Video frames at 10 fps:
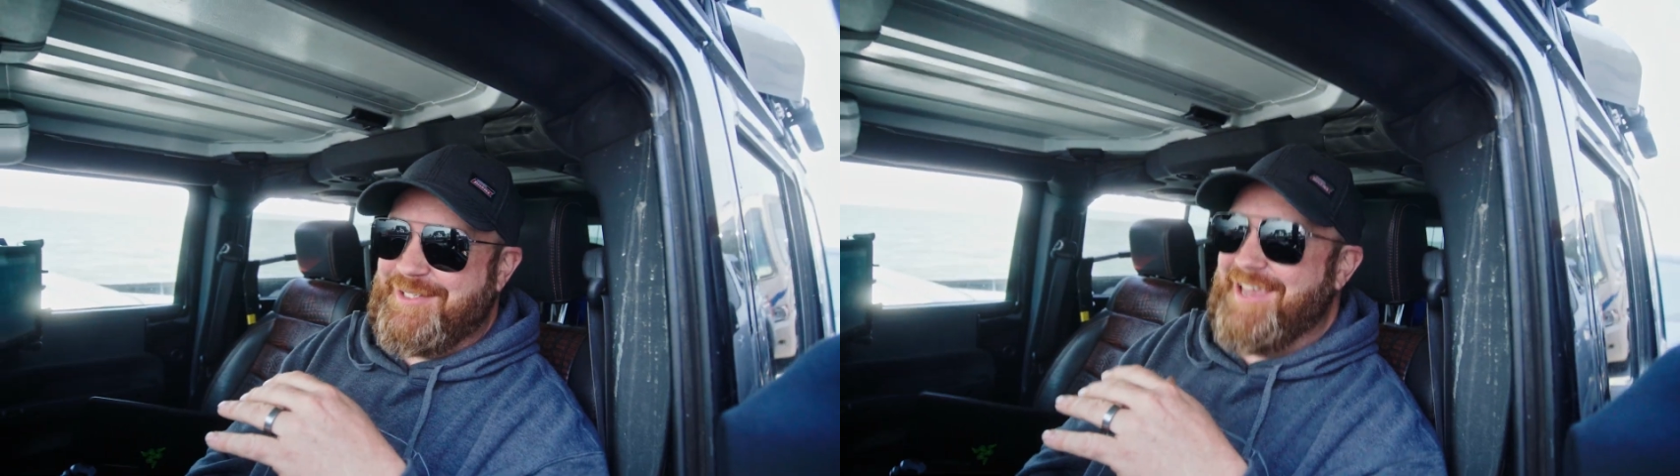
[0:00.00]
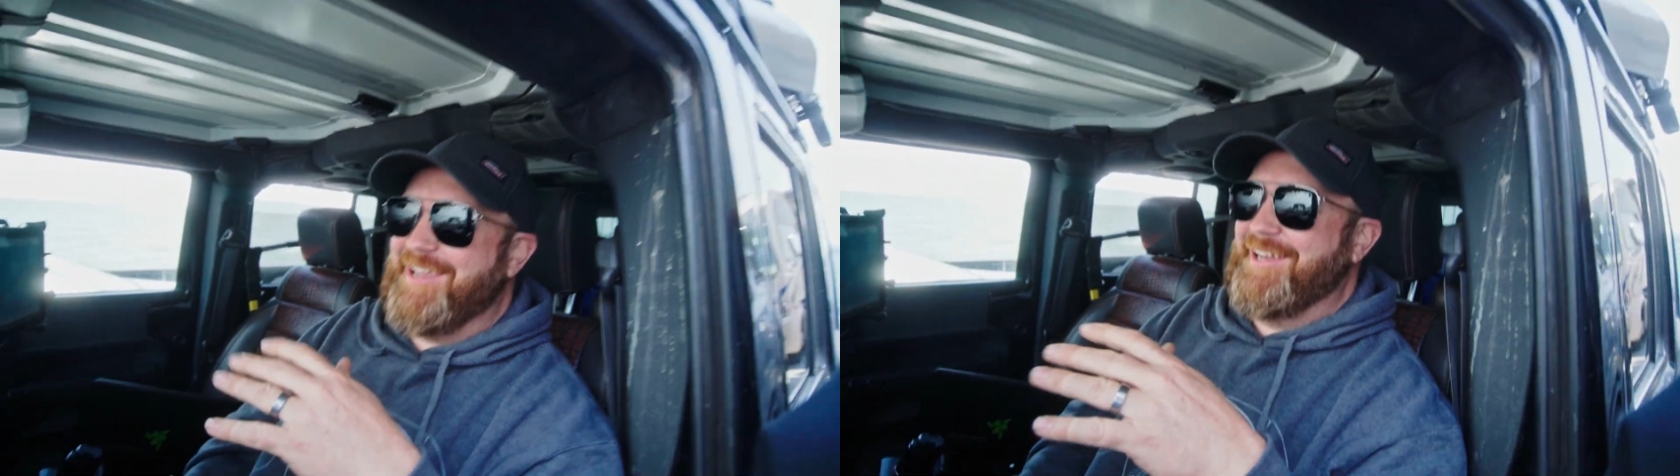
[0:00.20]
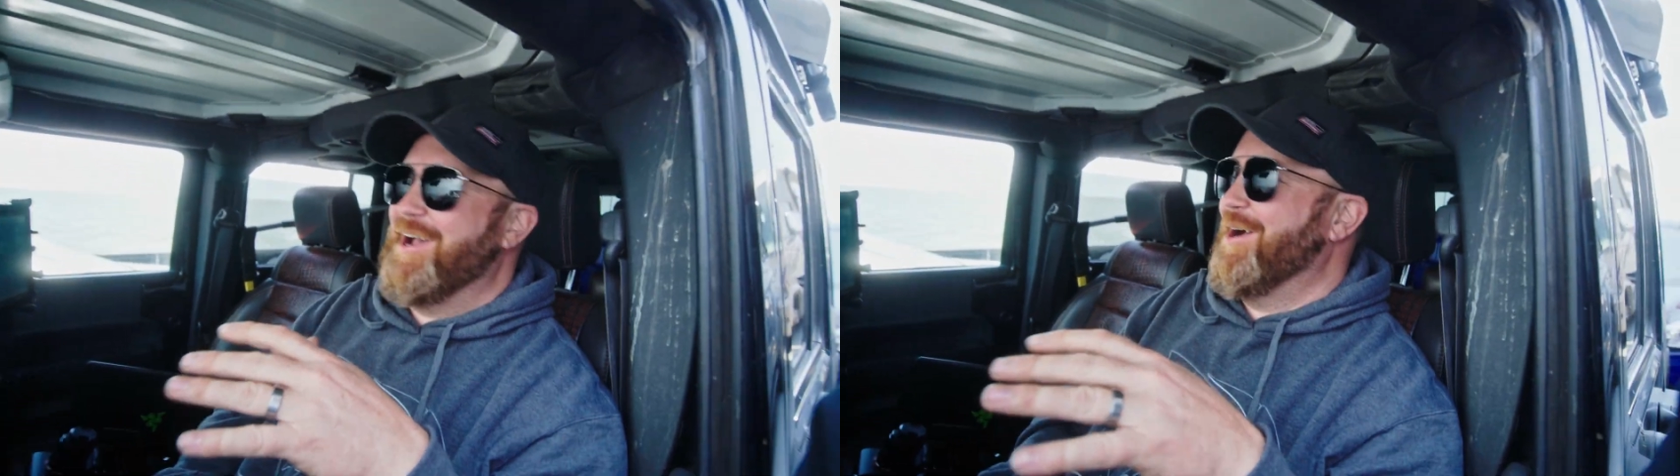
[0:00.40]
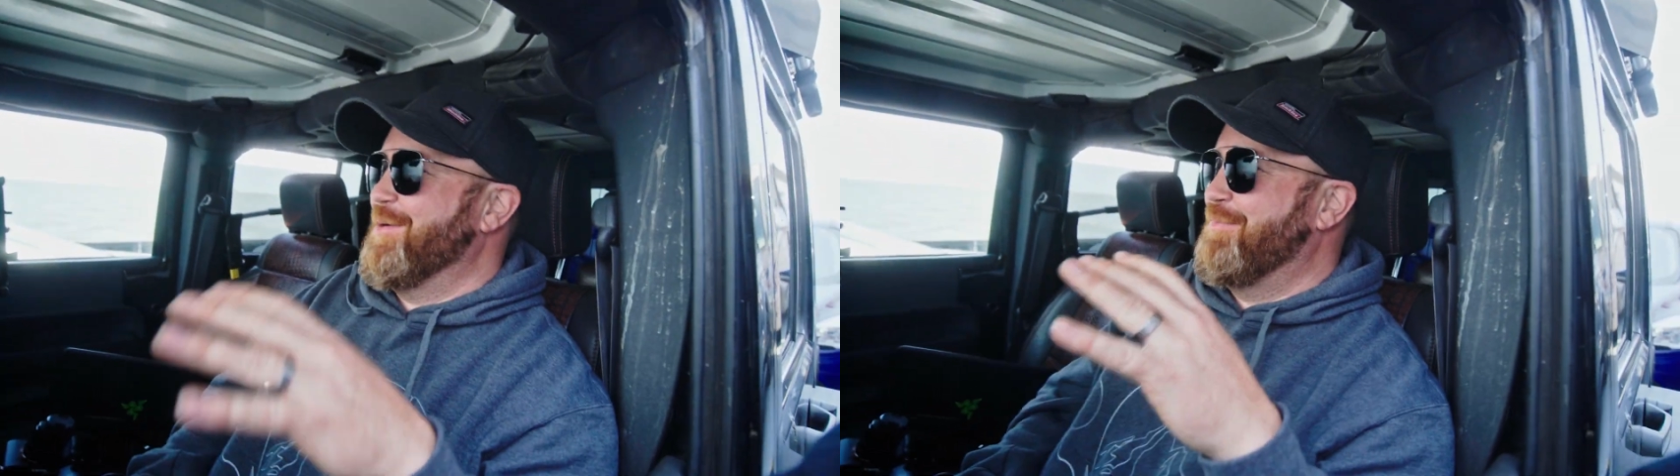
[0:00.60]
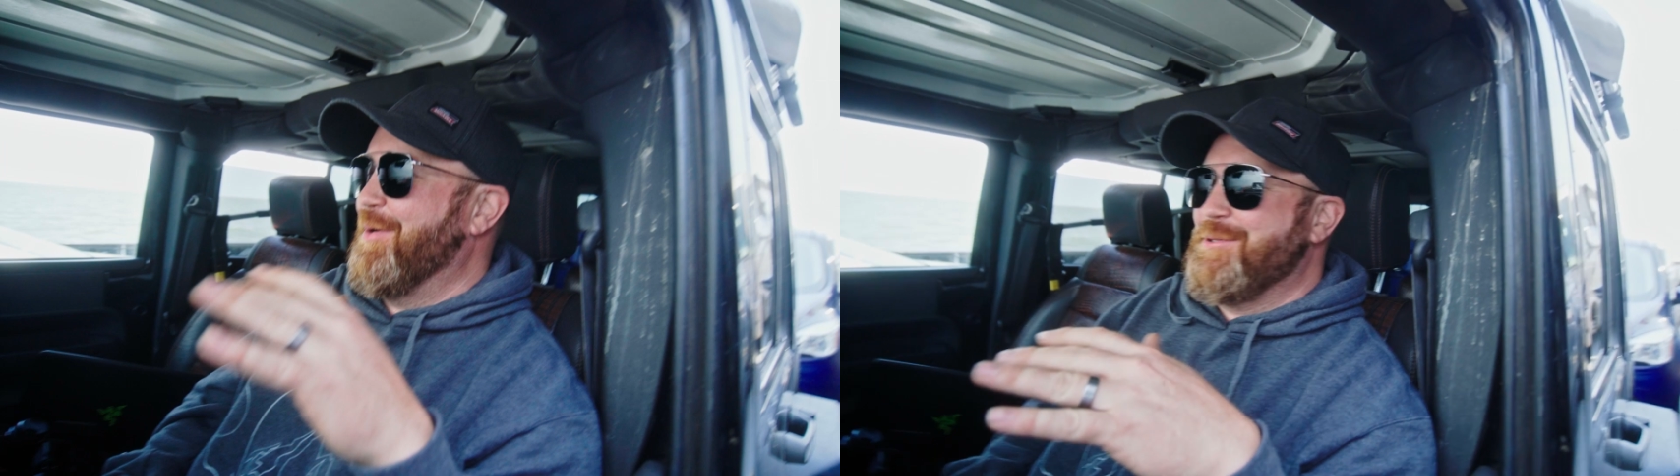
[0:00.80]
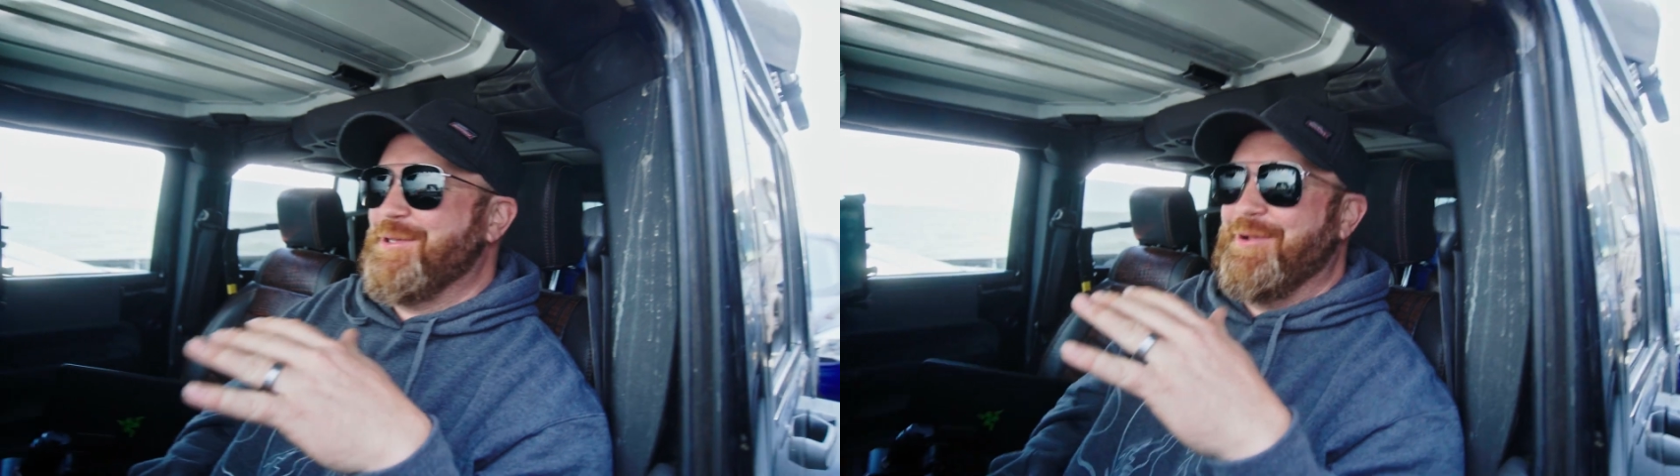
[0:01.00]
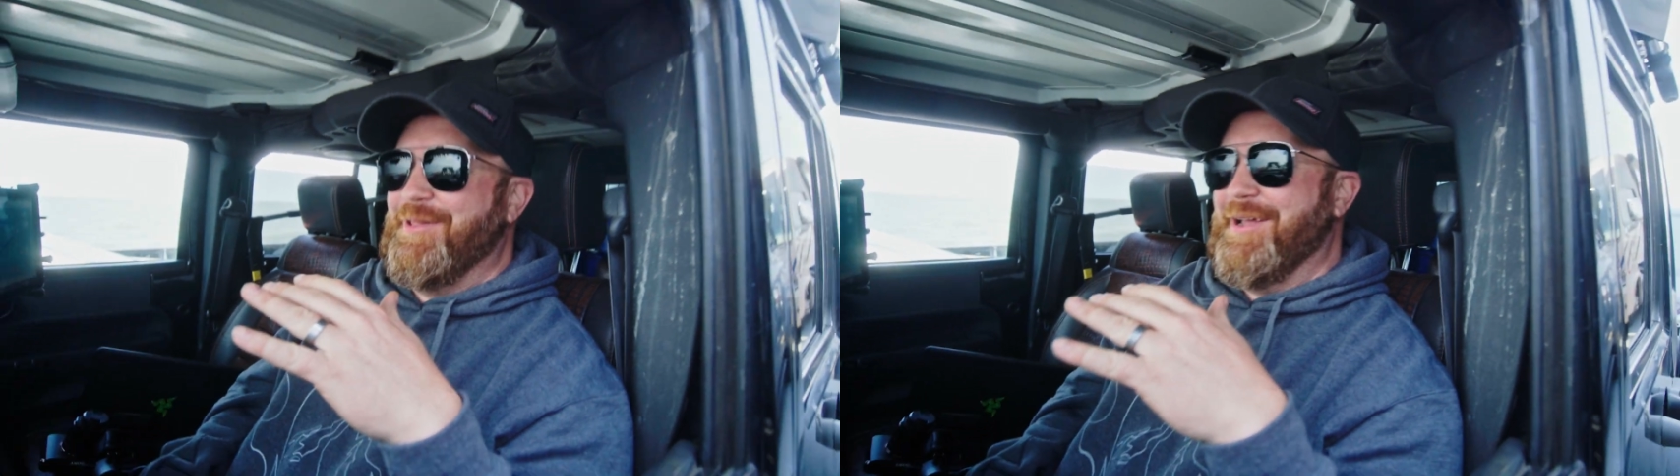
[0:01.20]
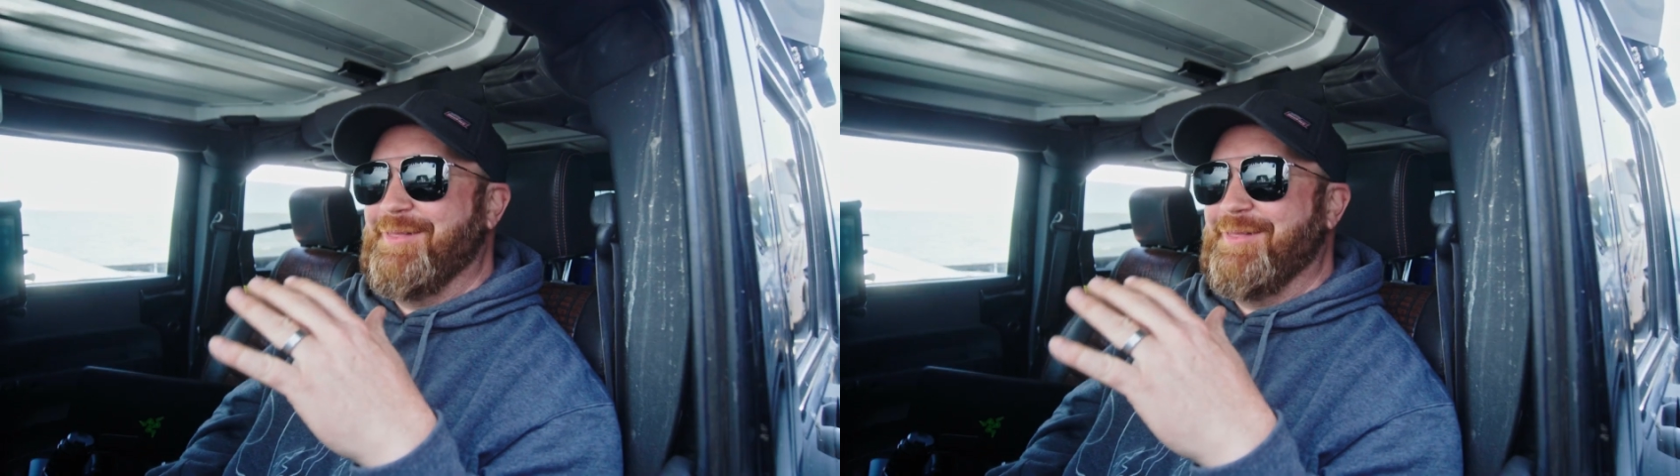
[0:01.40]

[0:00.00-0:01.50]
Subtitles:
just hanging out. The boat's all like